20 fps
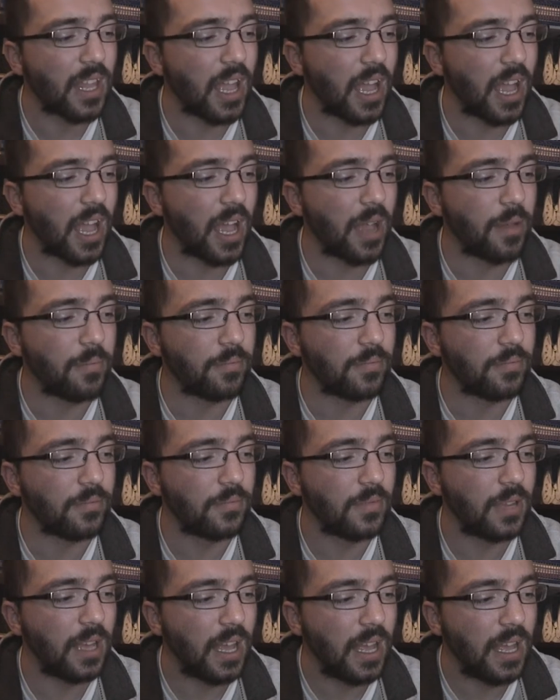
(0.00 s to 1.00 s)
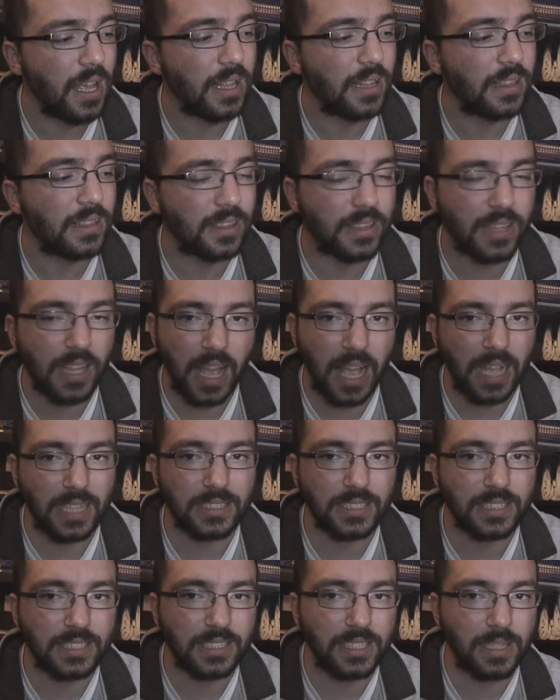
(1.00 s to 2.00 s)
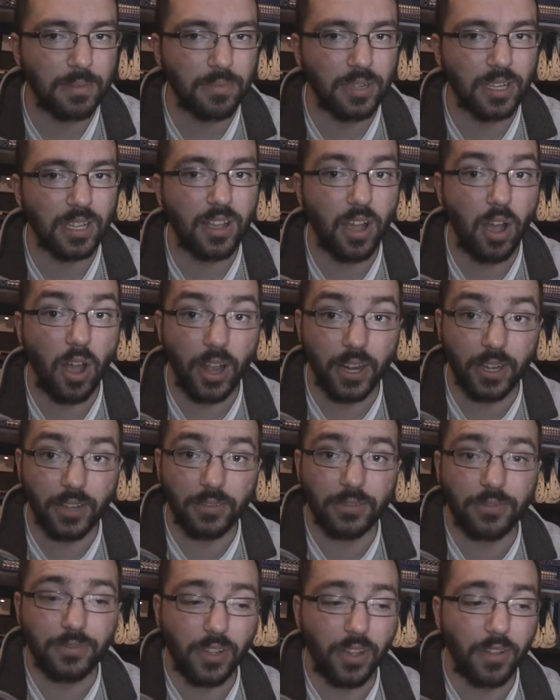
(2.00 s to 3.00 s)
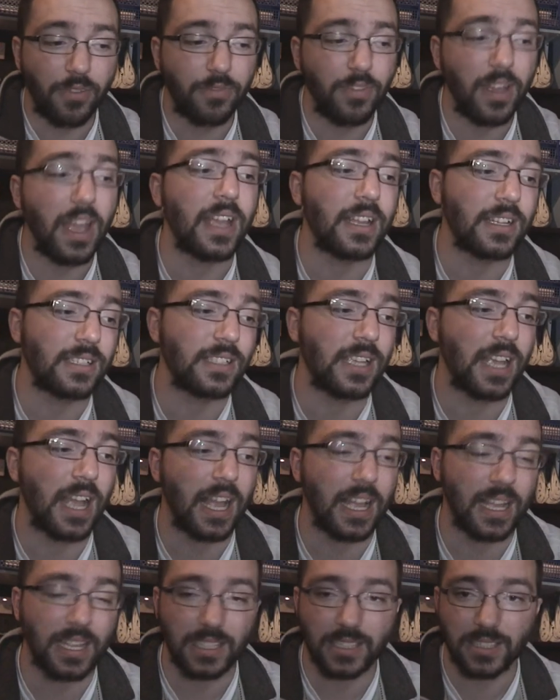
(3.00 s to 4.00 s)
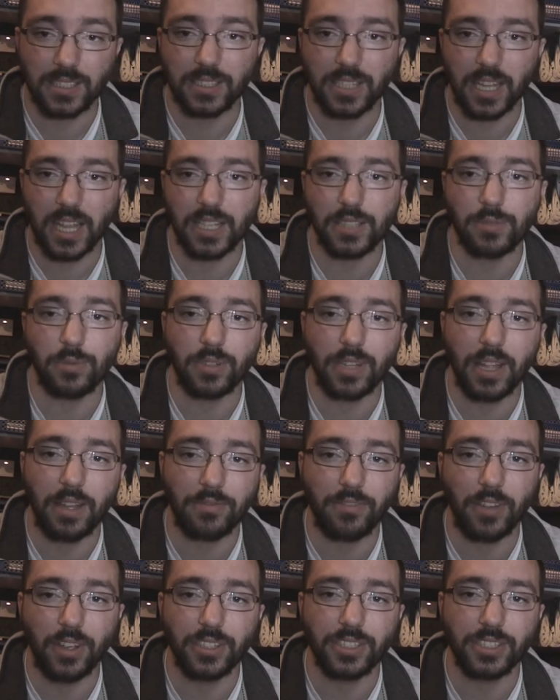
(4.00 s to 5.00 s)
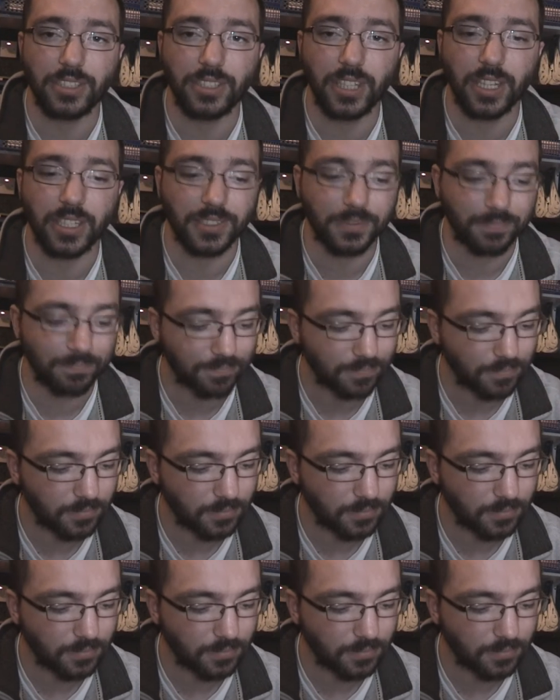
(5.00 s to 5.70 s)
that has a similar kind of effect as what that function does.